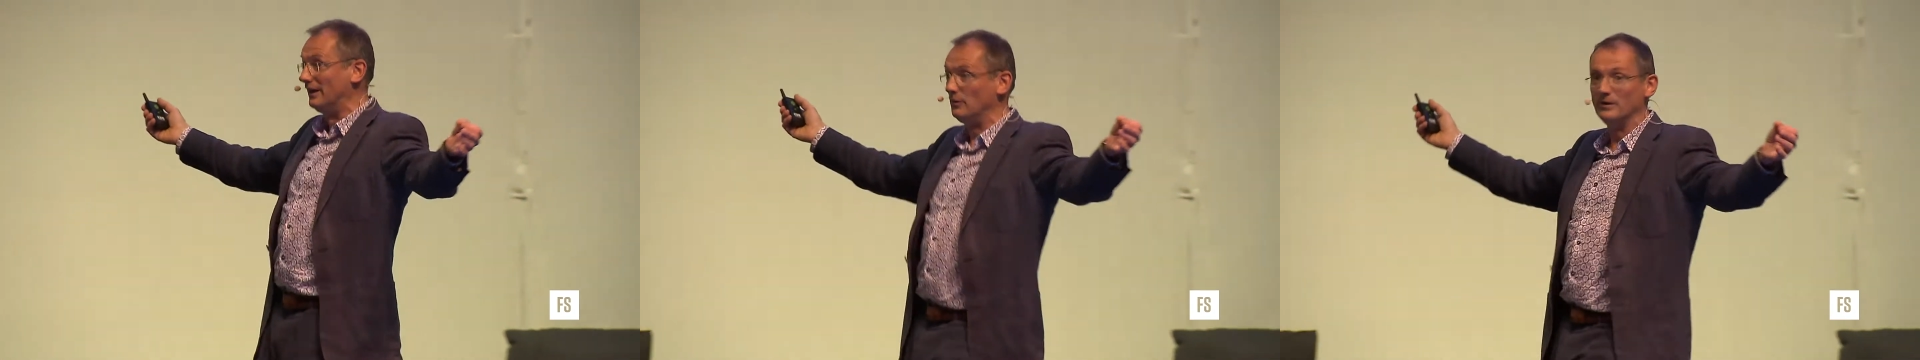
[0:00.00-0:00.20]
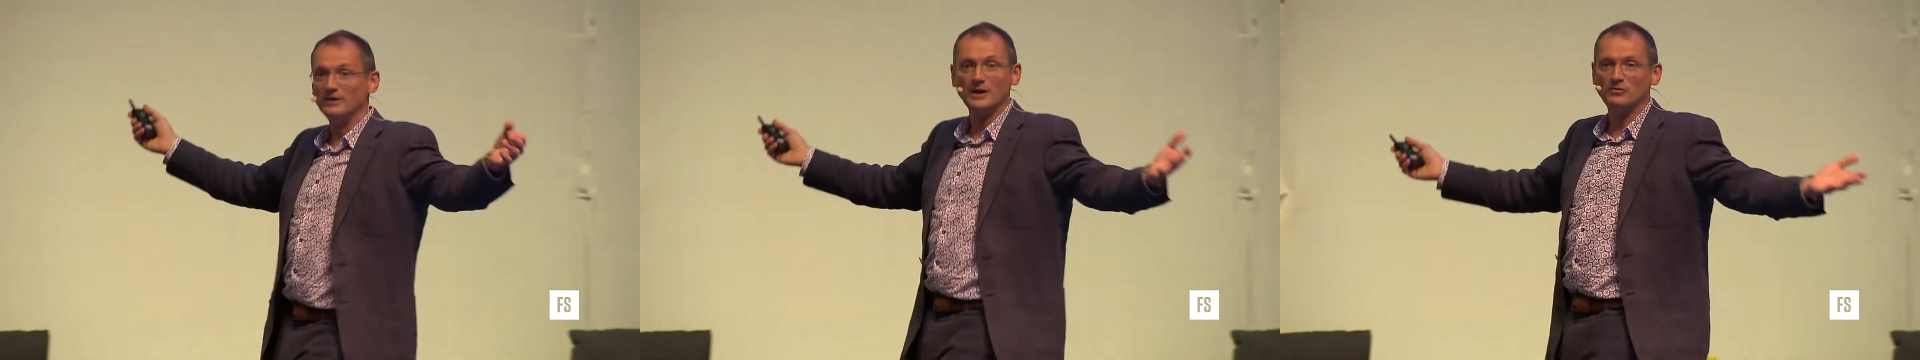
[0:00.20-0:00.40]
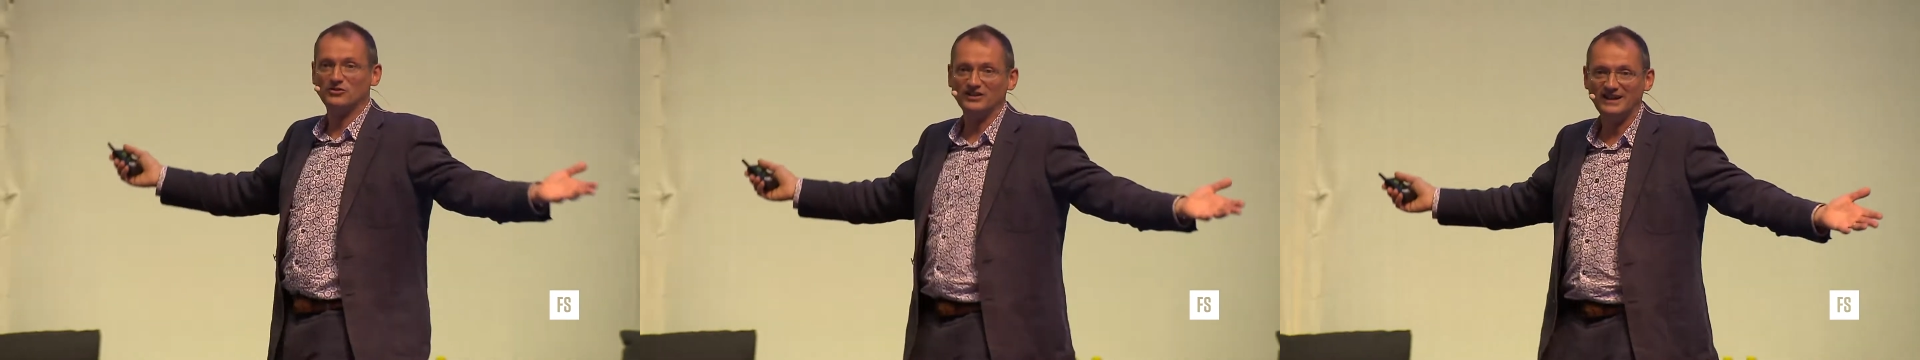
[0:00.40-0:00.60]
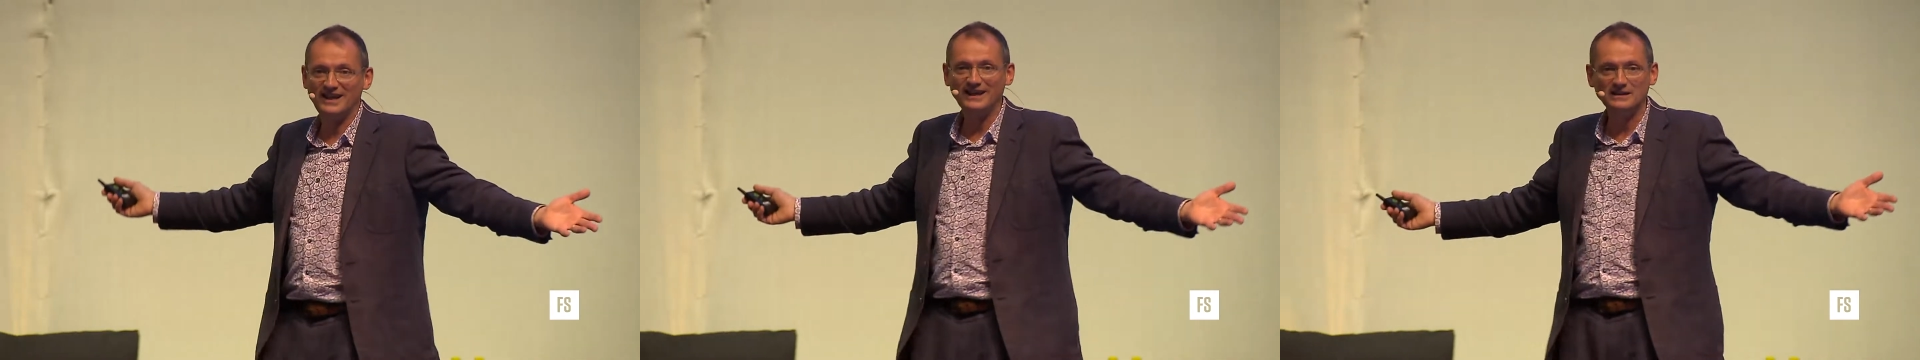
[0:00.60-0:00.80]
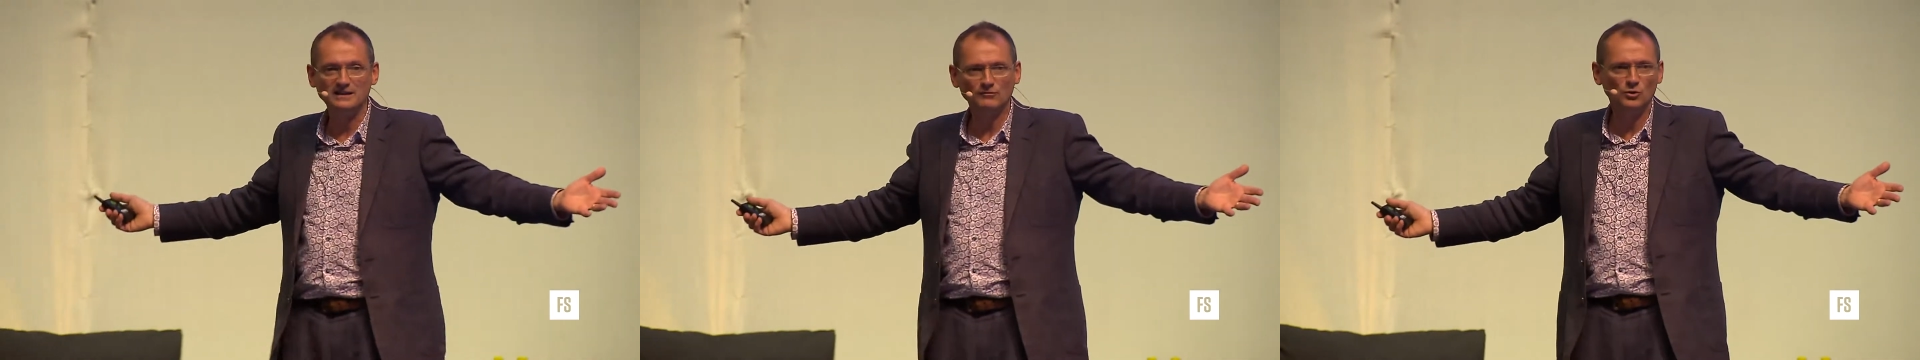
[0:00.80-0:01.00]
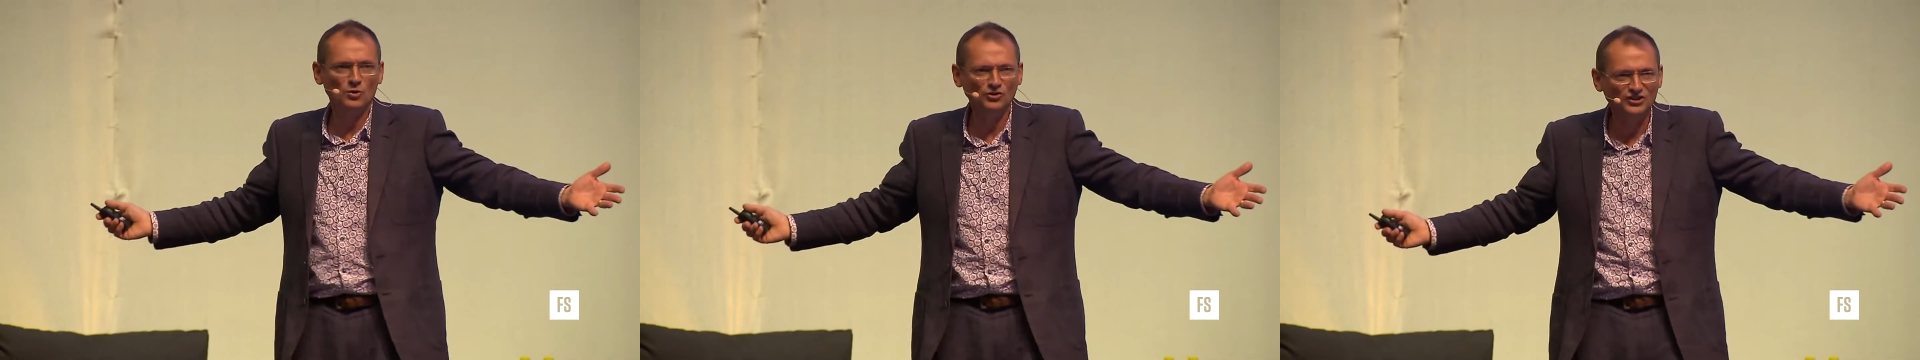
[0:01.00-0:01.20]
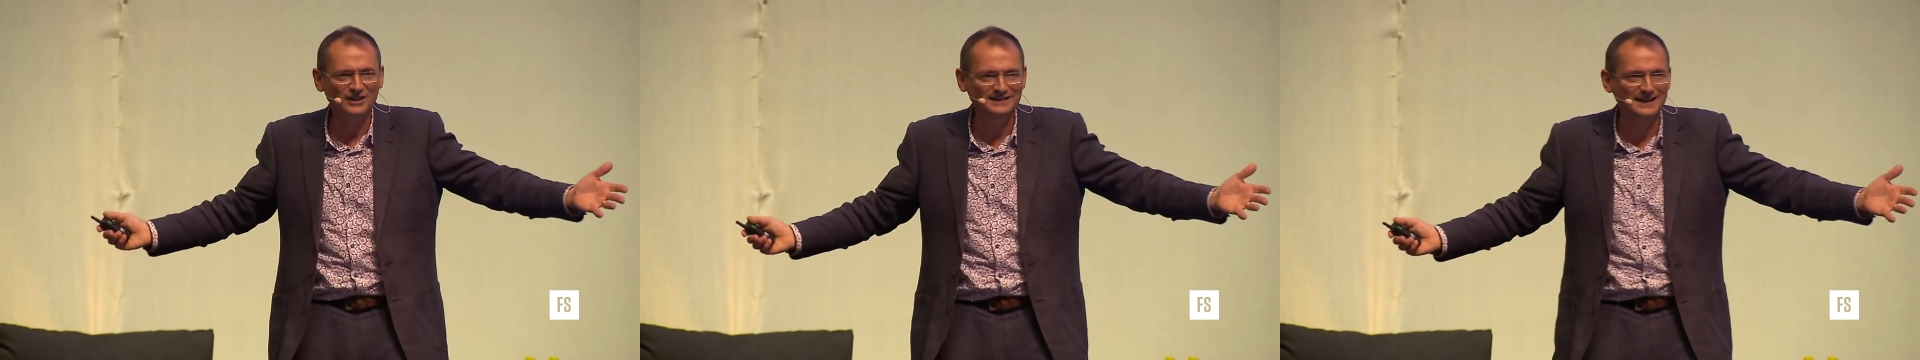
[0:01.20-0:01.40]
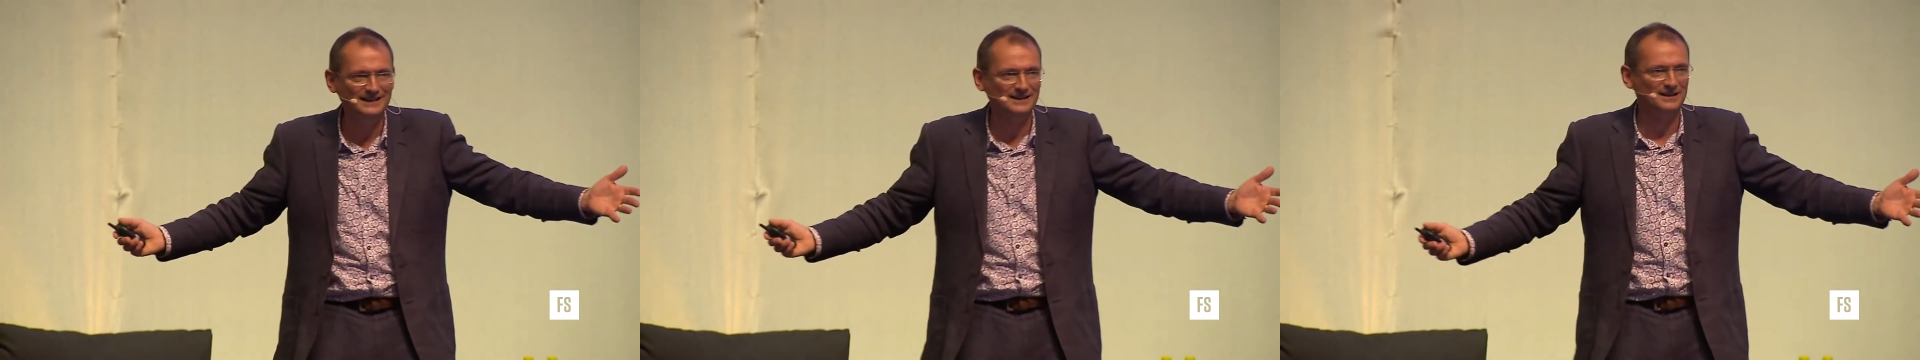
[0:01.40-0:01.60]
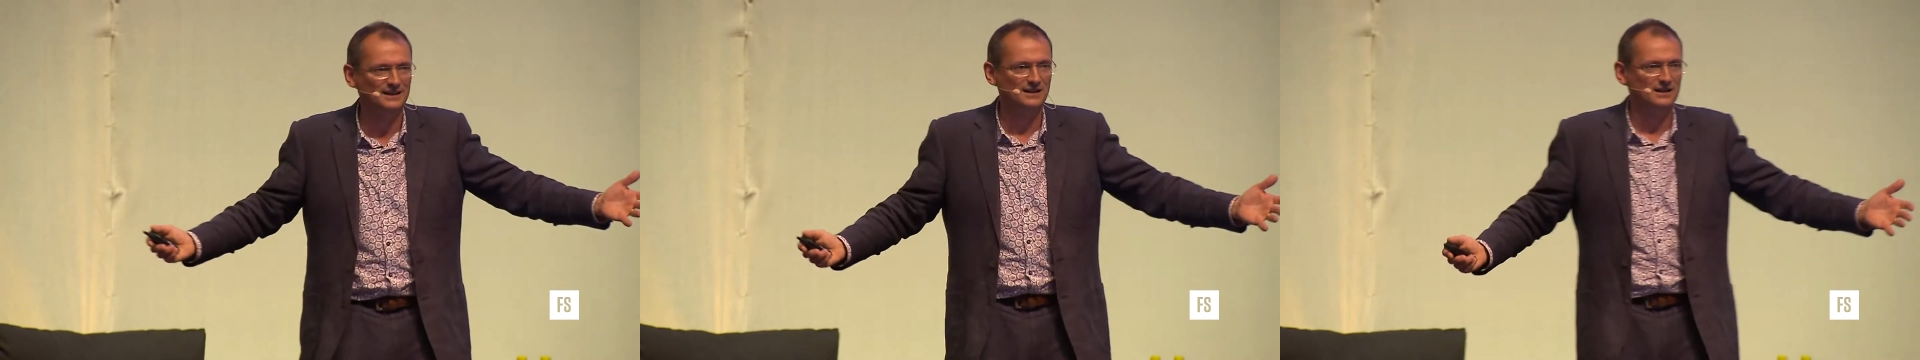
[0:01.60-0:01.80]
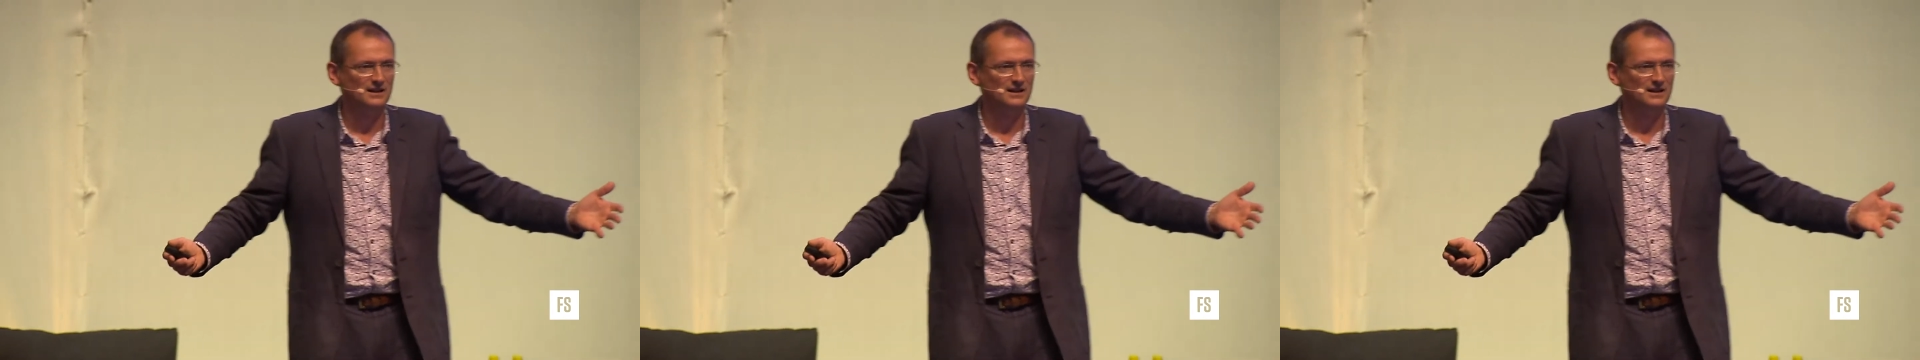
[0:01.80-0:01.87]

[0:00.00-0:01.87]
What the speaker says: when I was a kid. Of course I didn't.